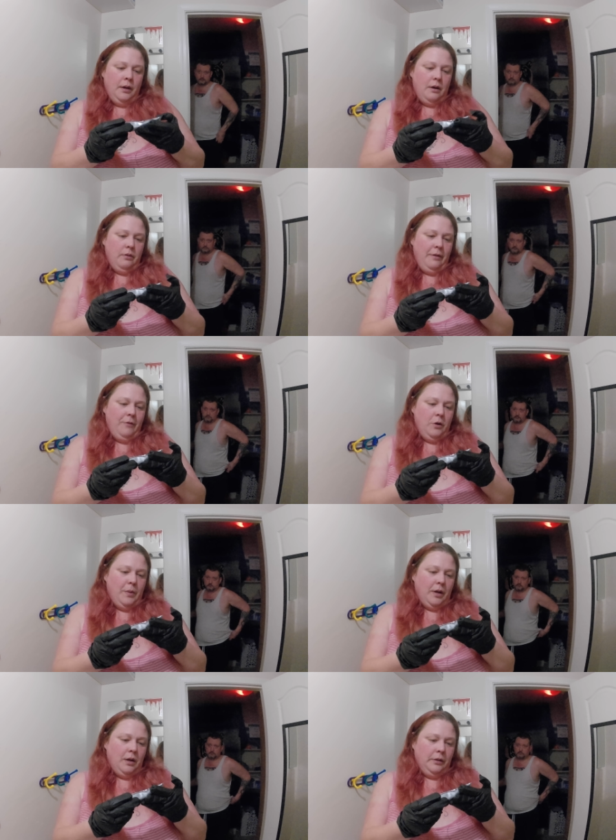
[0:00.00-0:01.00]
I don't even know
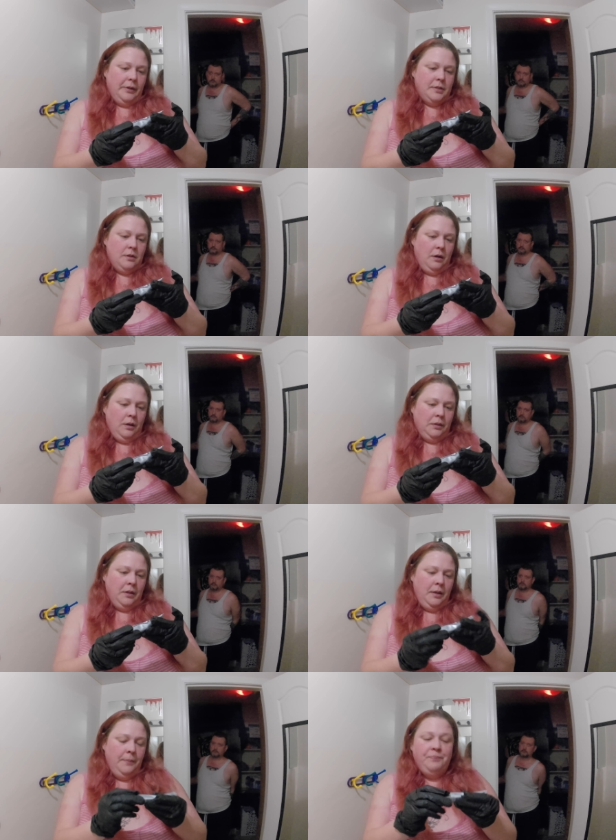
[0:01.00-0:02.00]
what color it's called.
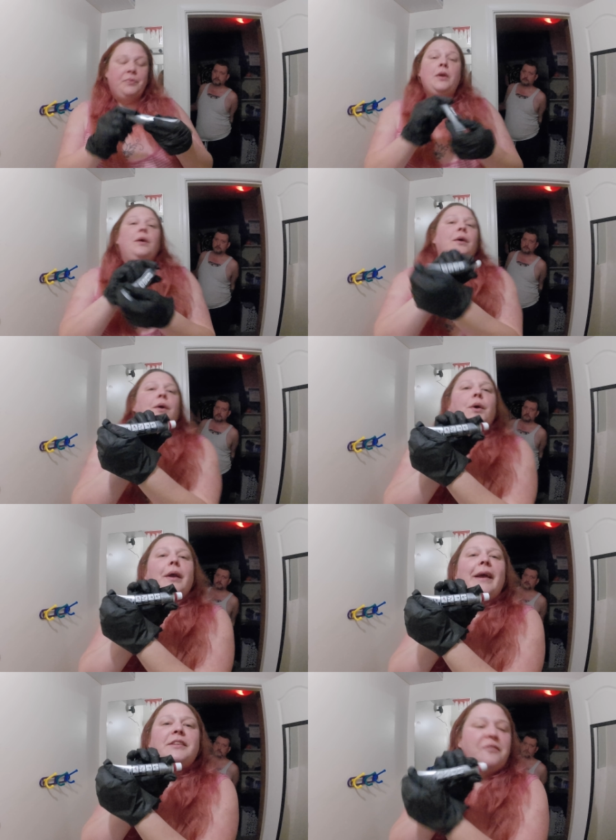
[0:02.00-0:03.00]

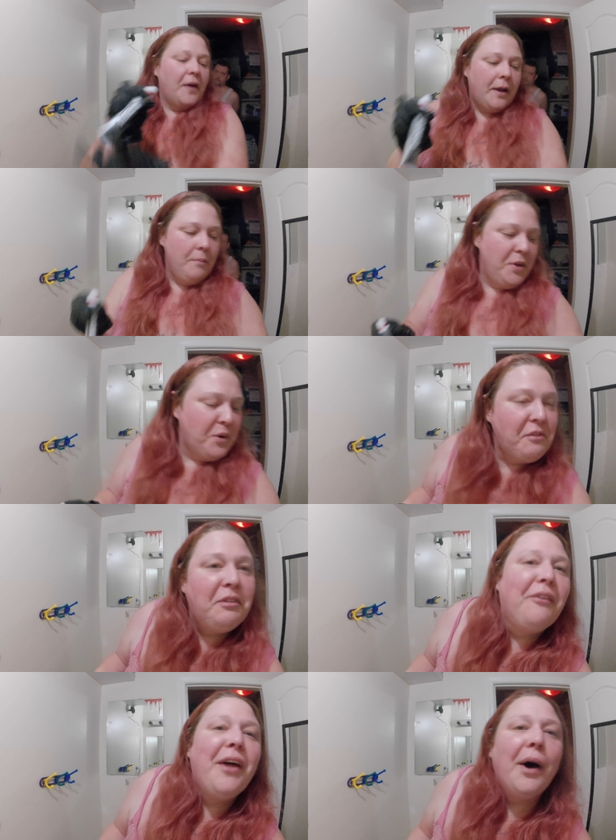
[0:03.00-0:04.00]
It's fucking beautiful
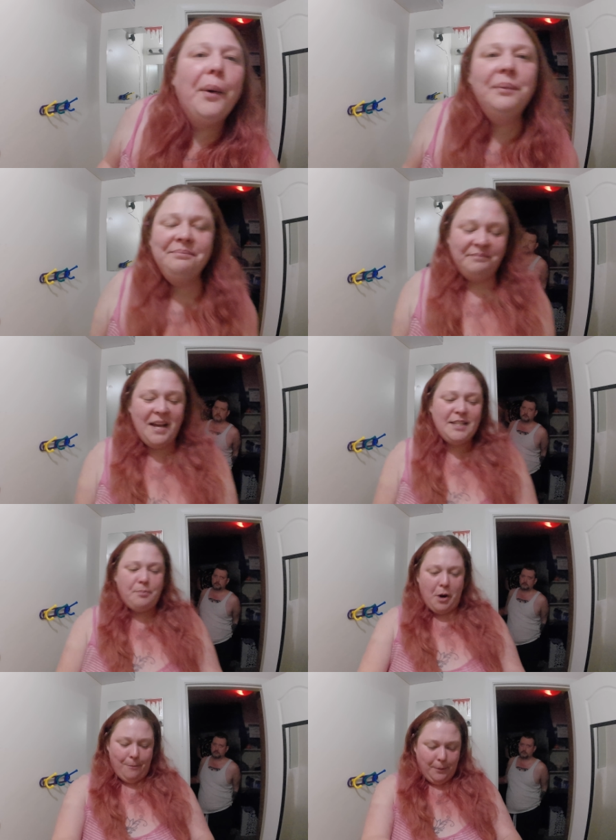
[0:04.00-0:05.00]
though. It's
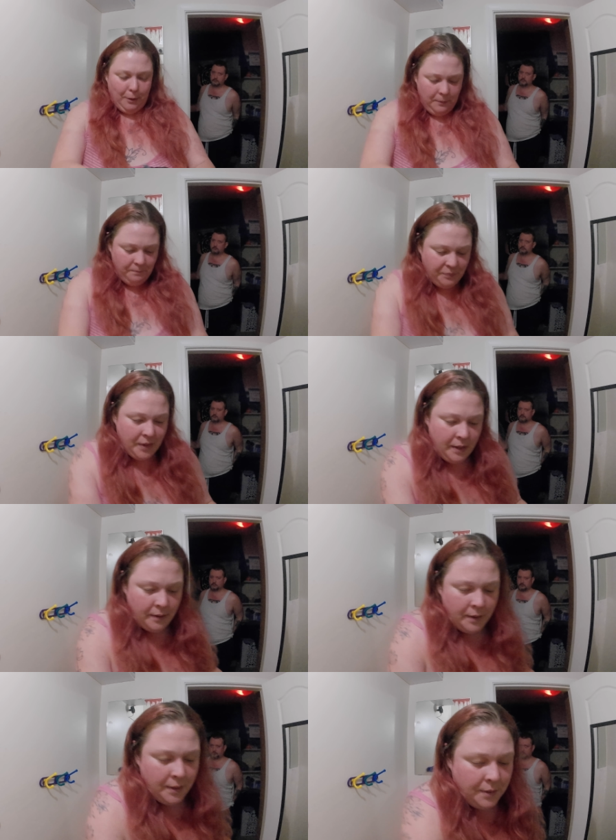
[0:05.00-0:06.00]
purple.
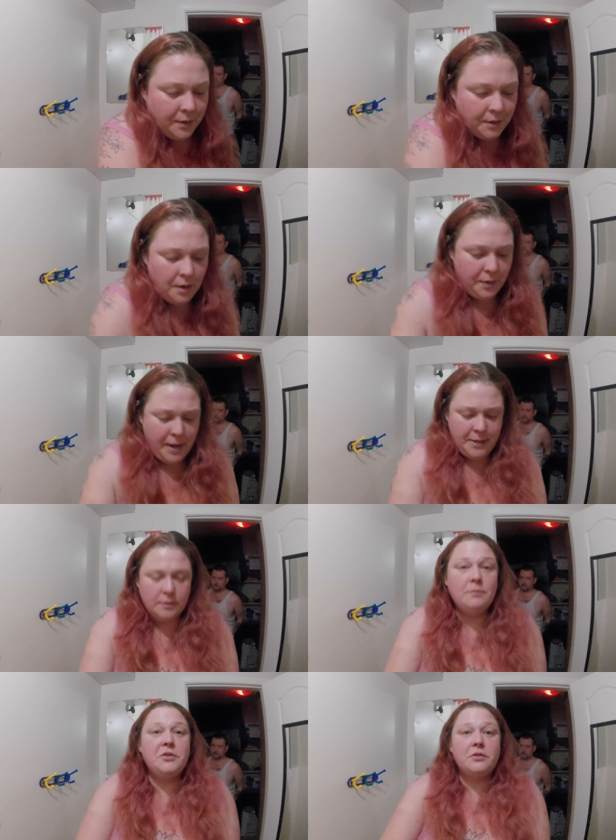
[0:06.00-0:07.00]
Okay, so
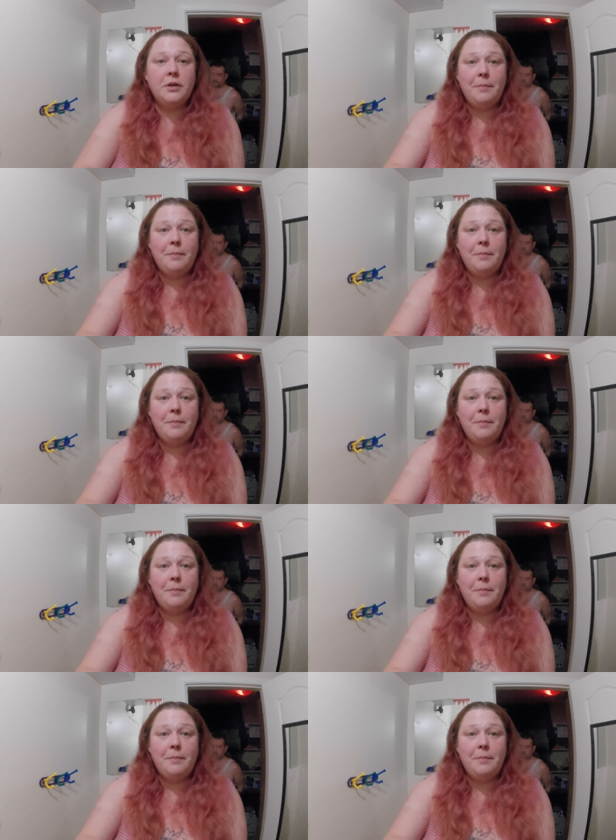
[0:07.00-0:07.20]
I'm just going to